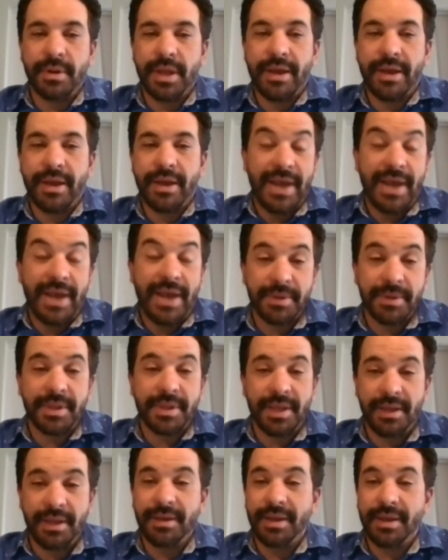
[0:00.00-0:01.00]
I have
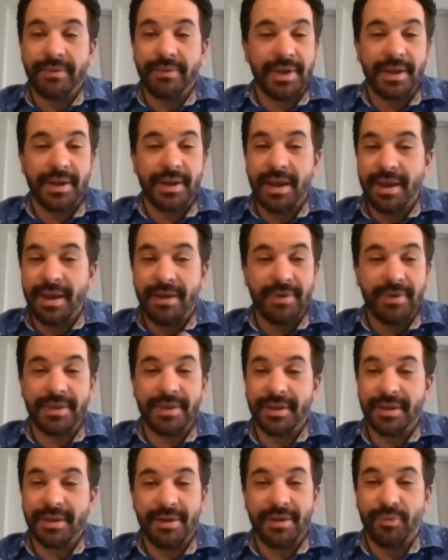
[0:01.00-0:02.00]
empathy, given that
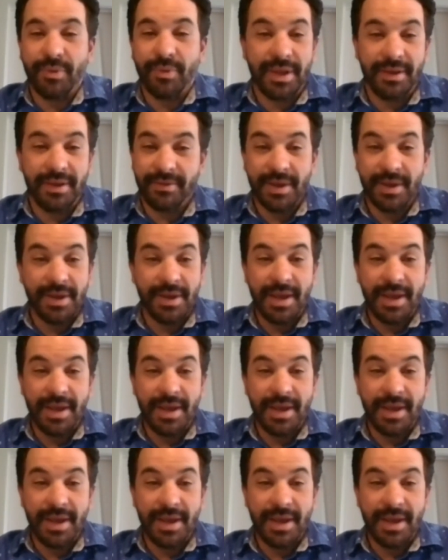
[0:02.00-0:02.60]
everything that we